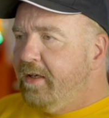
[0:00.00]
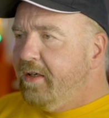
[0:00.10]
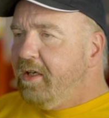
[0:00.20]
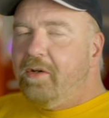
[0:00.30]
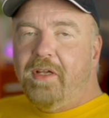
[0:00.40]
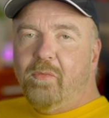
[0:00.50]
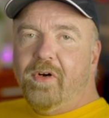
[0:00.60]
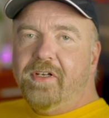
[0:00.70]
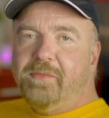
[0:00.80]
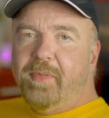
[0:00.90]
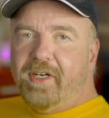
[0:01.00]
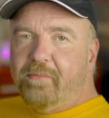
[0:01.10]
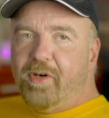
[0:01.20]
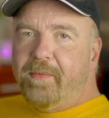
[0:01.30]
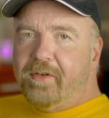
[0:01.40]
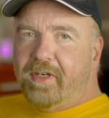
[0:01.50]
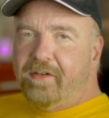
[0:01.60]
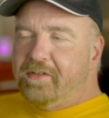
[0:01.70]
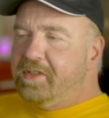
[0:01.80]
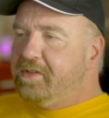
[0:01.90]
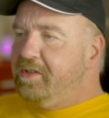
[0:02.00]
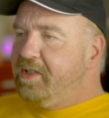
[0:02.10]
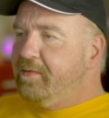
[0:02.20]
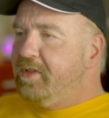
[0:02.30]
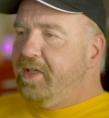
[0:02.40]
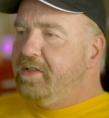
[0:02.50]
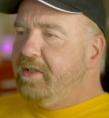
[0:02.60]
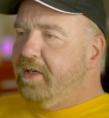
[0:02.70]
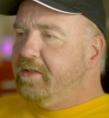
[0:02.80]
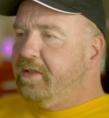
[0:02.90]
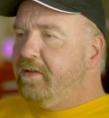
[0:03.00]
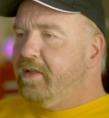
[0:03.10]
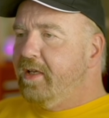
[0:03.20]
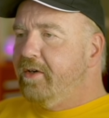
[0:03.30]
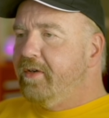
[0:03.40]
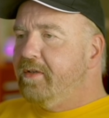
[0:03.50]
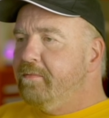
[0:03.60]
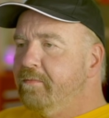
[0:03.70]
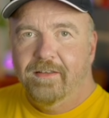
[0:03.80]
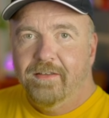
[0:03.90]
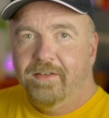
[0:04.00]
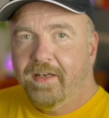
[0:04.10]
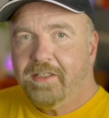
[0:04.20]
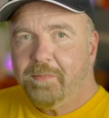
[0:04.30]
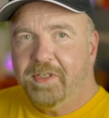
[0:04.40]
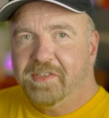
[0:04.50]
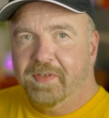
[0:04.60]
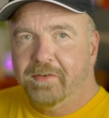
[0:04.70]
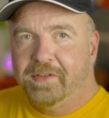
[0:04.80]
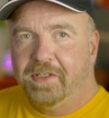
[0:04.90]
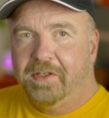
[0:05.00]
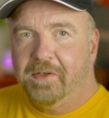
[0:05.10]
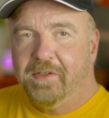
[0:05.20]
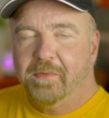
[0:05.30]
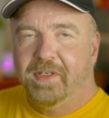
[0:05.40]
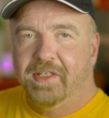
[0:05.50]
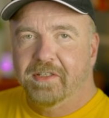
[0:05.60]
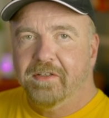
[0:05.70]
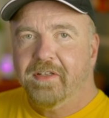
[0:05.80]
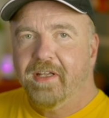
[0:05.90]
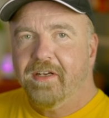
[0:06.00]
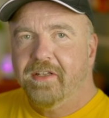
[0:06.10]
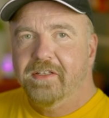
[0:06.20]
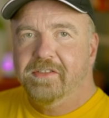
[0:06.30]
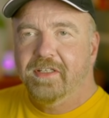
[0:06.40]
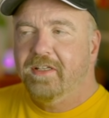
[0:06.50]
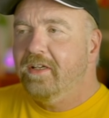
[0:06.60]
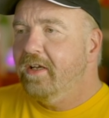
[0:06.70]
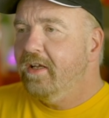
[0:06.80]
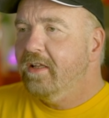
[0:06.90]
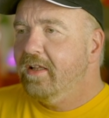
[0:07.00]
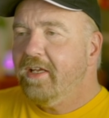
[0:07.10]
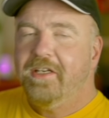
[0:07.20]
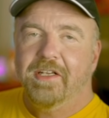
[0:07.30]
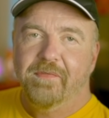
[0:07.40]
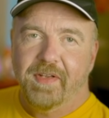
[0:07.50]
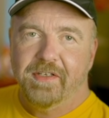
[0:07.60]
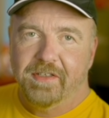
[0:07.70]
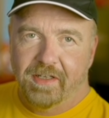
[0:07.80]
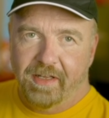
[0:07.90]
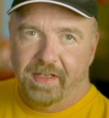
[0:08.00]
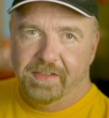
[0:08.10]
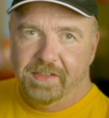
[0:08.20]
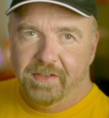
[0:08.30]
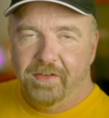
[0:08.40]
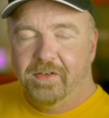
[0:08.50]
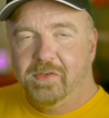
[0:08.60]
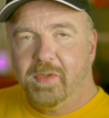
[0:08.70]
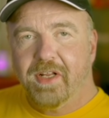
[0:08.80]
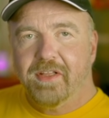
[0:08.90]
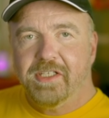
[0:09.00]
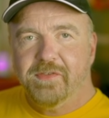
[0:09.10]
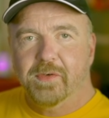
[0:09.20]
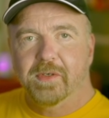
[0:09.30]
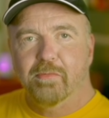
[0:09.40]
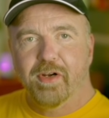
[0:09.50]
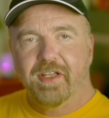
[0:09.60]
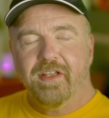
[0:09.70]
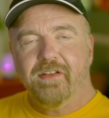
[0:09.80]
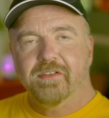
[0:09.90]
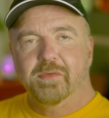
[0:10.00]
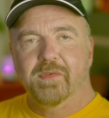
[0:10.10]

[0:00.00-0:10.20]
it, it, works, but I'd probably go down to 16, 17, 18, 19, that area. The next piece of interesting code that we need to look at is the lighting event class. There's one of these for braking, there's one